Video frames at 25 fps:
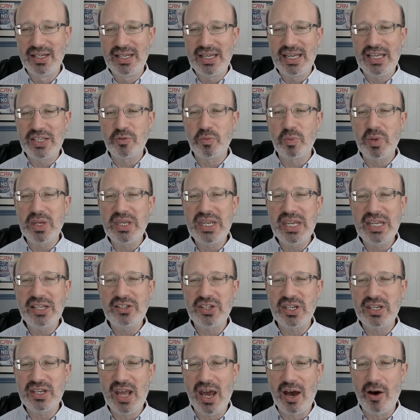is we need
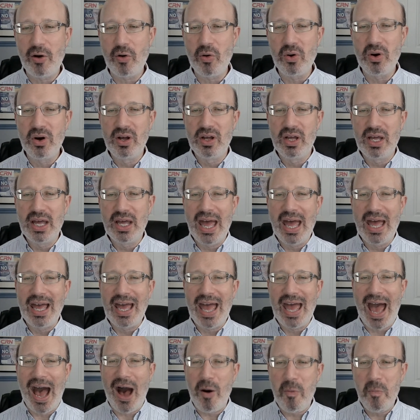to know
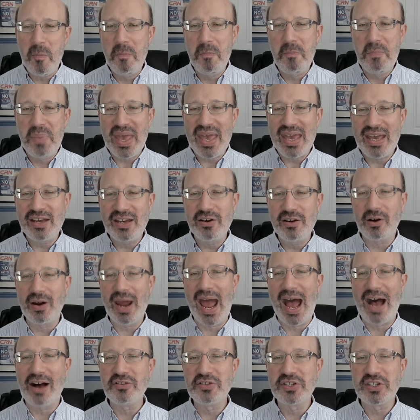how big or
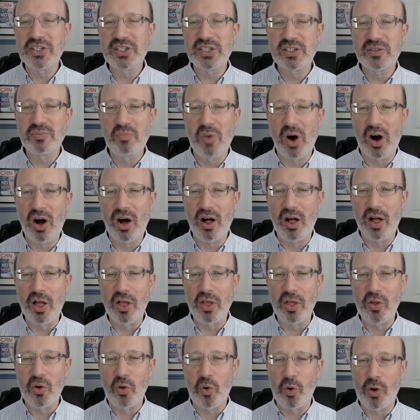how
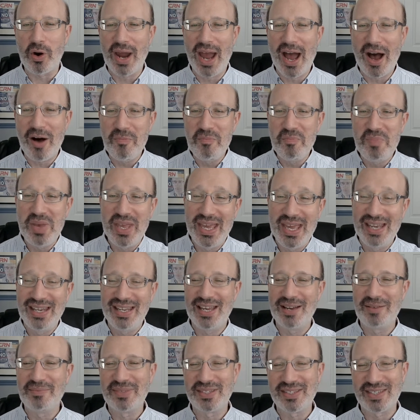small or how
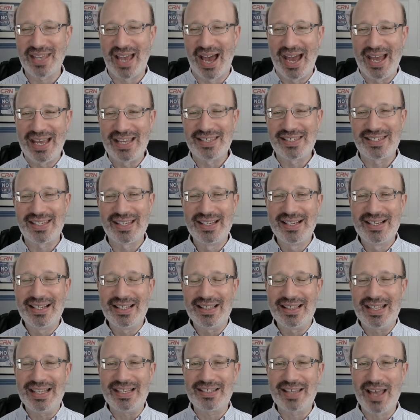medium size
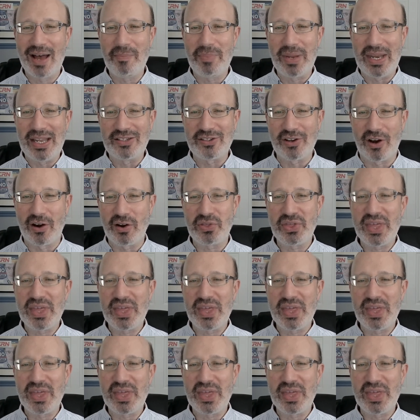these companies are.